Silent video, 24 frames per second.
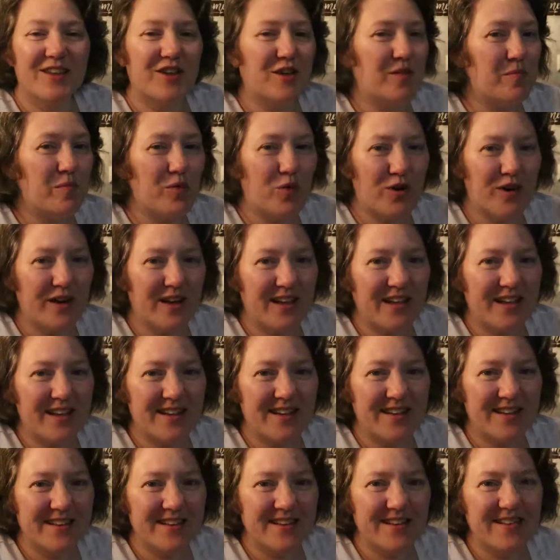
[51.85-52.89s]
Good
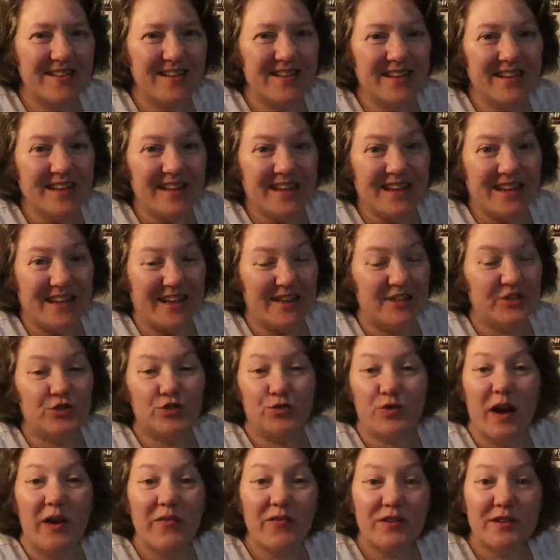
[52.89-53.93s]
morning. It's
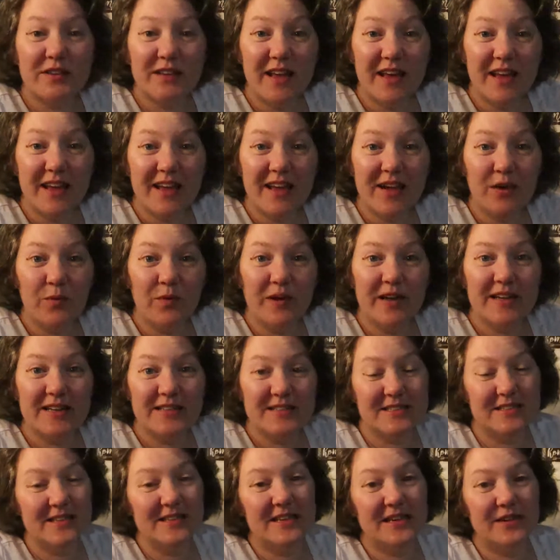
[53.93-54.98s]
travel day. We get
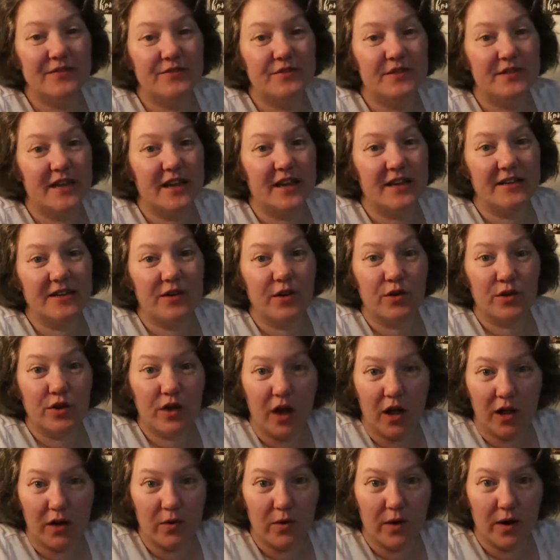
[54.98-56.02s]
to leave today to go to
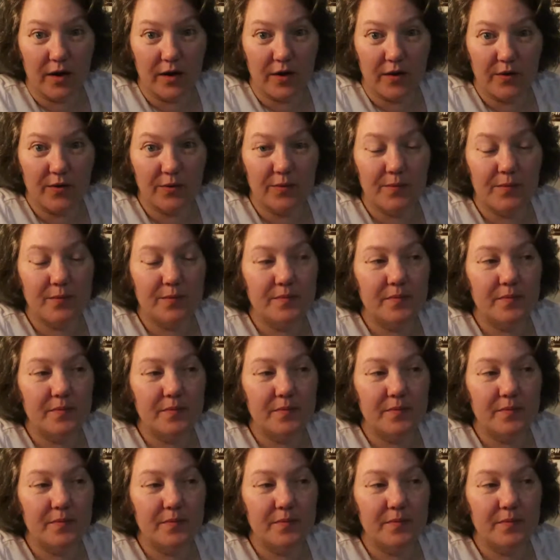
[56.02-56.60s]
Colorado.